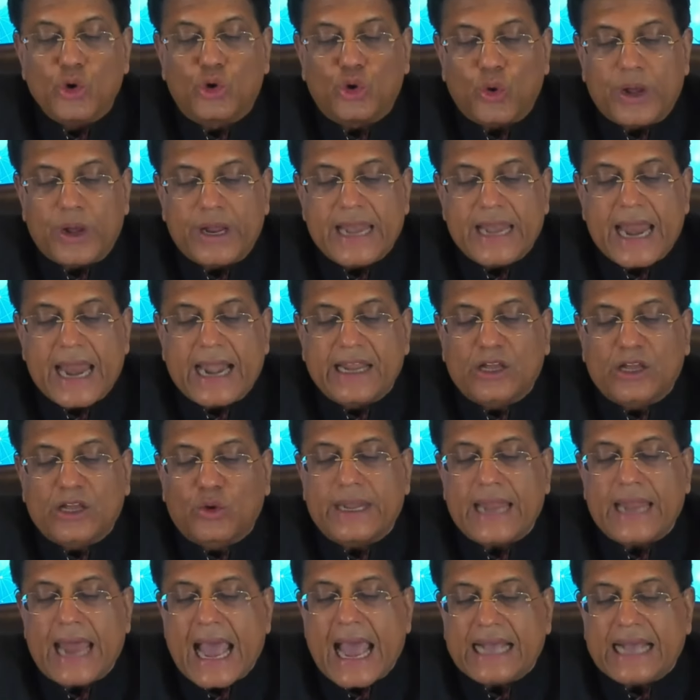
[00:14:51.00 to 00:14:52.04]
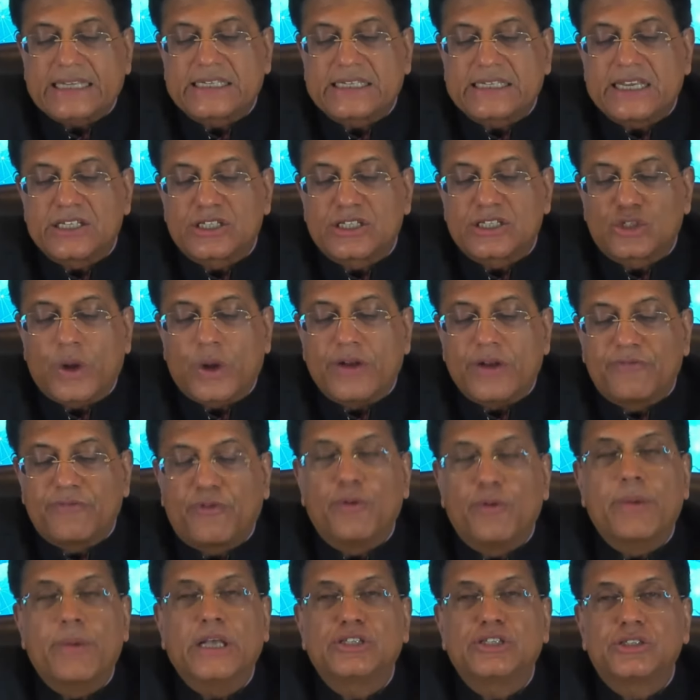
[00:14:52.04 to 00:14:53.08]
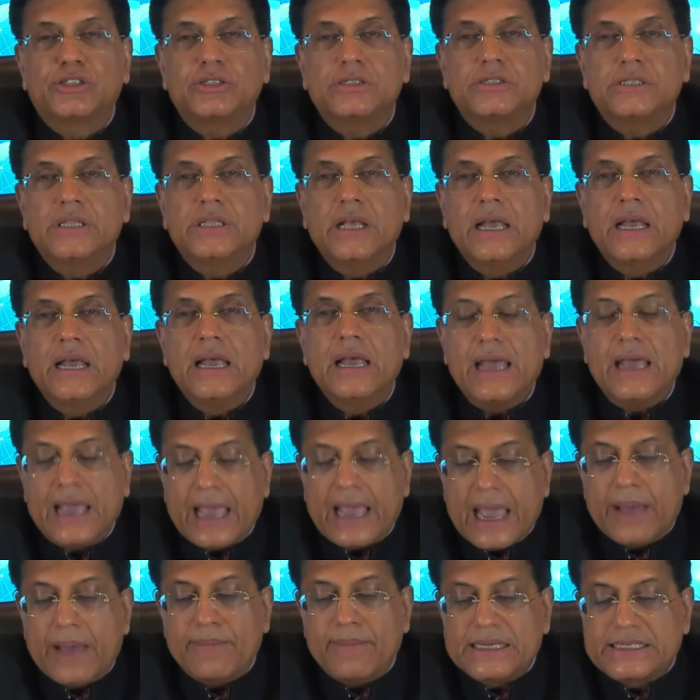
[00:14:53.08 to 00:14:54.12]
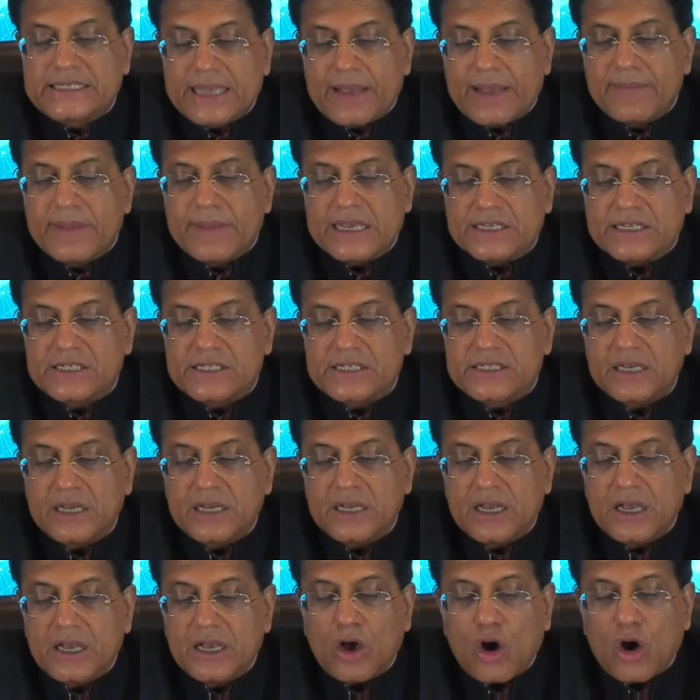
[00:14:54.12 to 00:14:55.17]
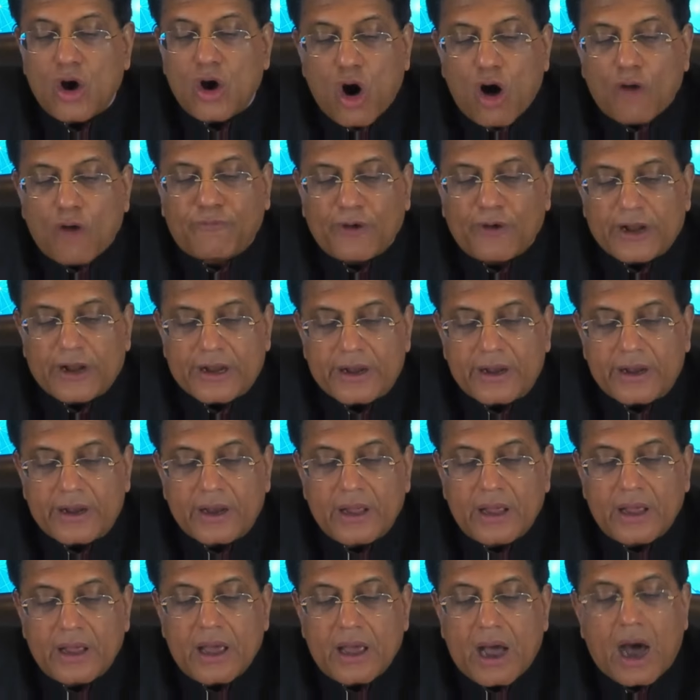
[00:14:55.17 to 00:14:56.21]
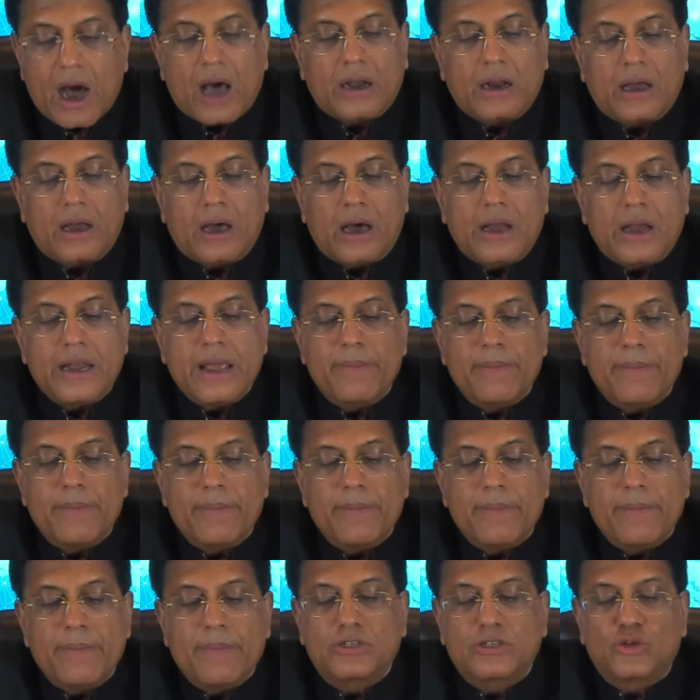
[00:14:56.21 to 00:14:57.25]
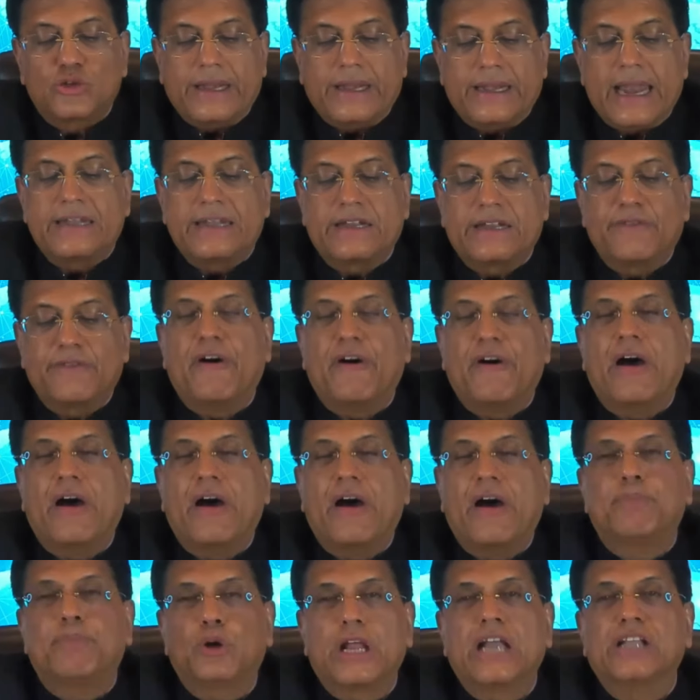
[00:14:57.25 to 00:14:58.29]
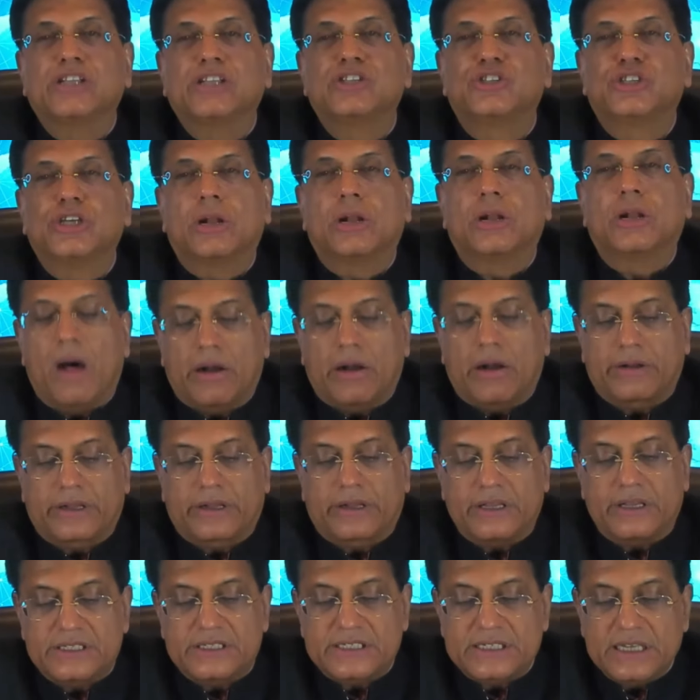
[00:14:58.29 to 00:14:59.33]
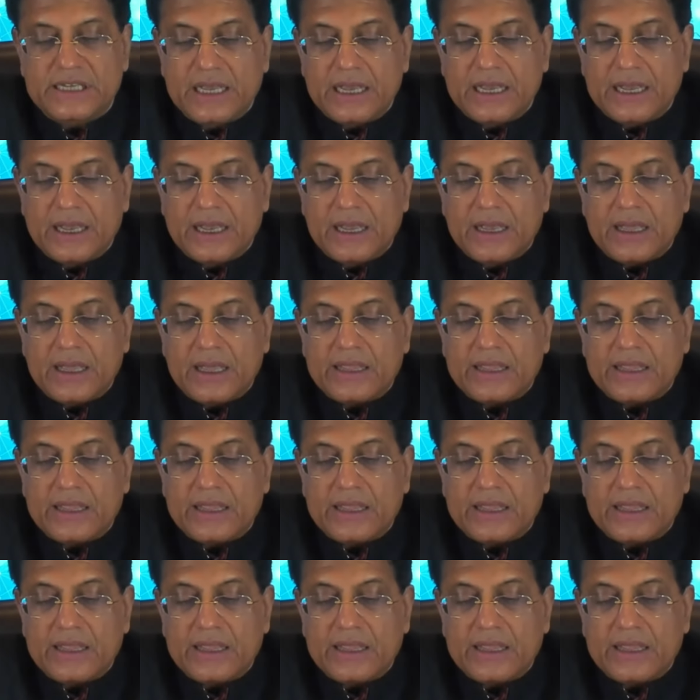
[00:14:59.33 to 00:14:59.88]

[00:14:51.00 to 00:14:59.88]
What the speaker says: Due to inadequate access to information, MSMEs often are unable to identify potential markets.